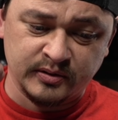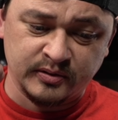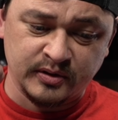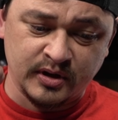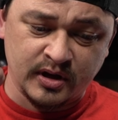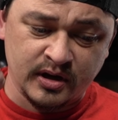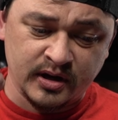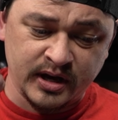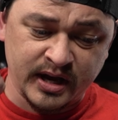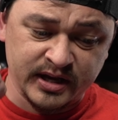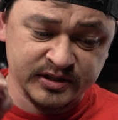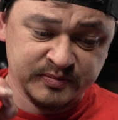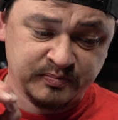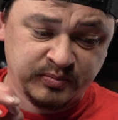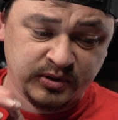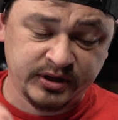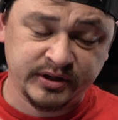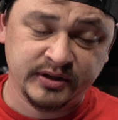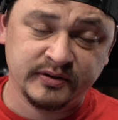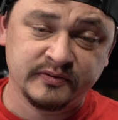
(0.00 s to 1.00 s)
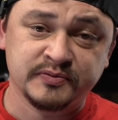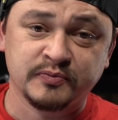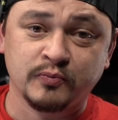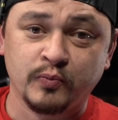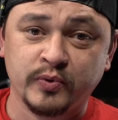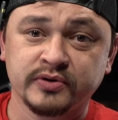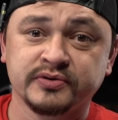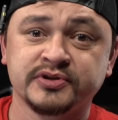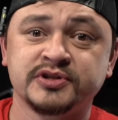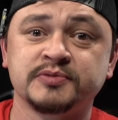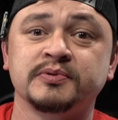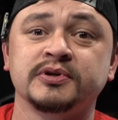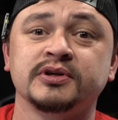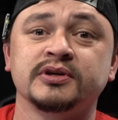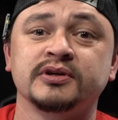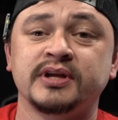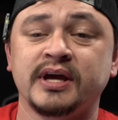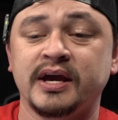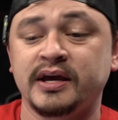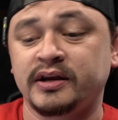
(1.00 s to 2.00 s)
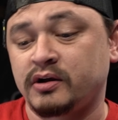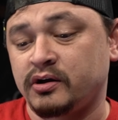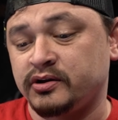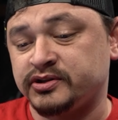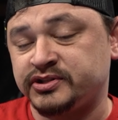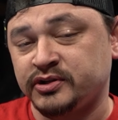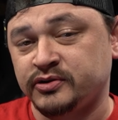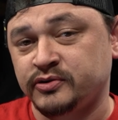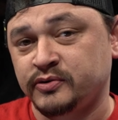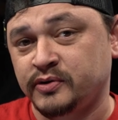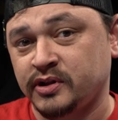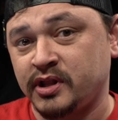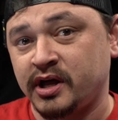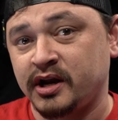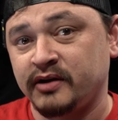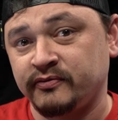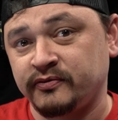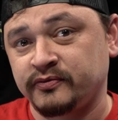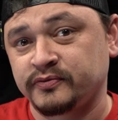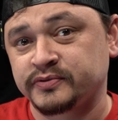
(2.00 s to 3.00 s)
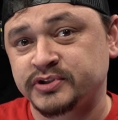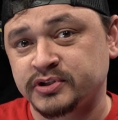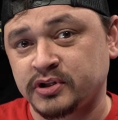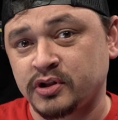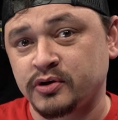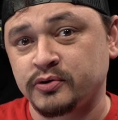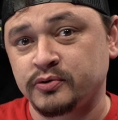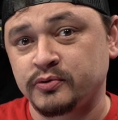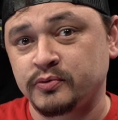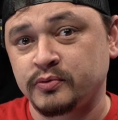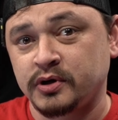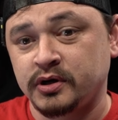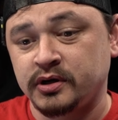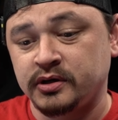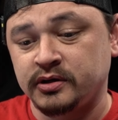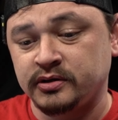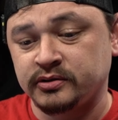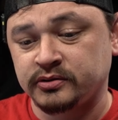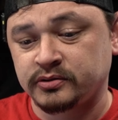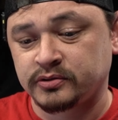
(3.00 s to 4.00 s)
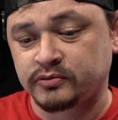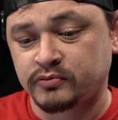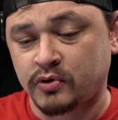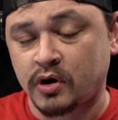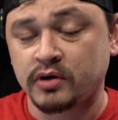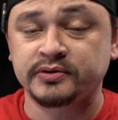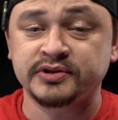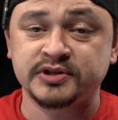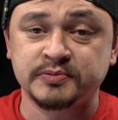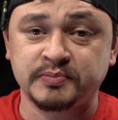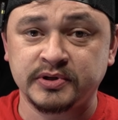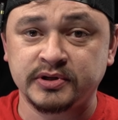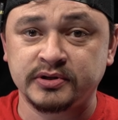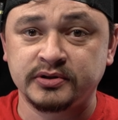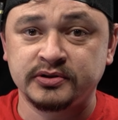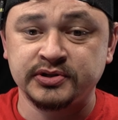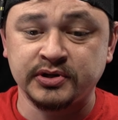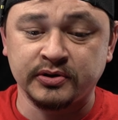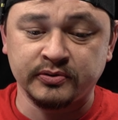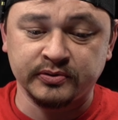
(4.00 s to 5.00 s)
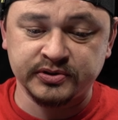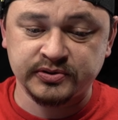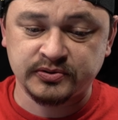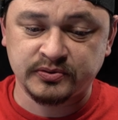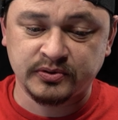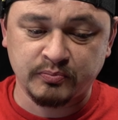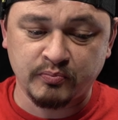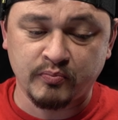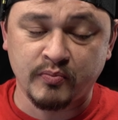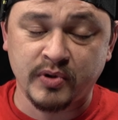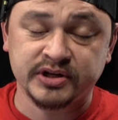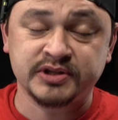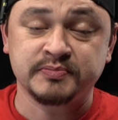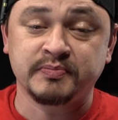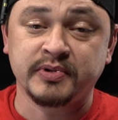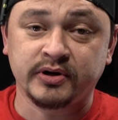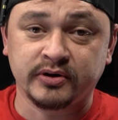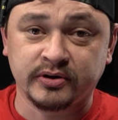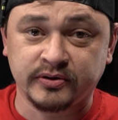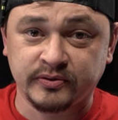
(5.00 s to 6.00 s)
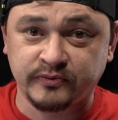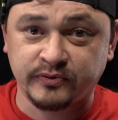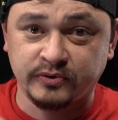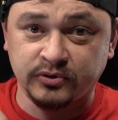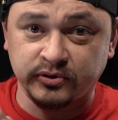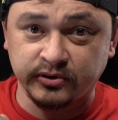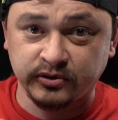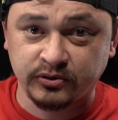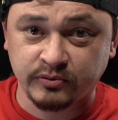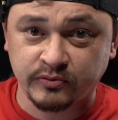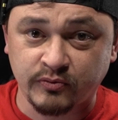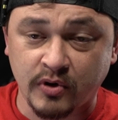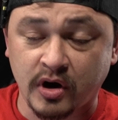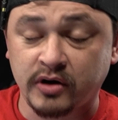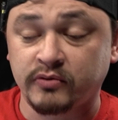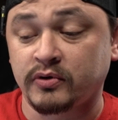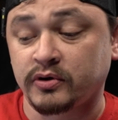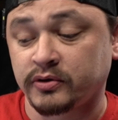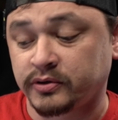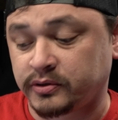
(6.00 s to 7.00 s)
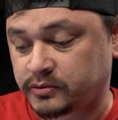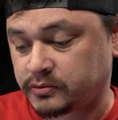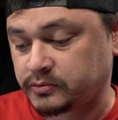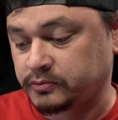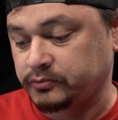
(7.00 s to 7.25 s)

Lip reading: has plenty of wheel speed and also a lot of slow crawling speed. So it's much better for rock crawling.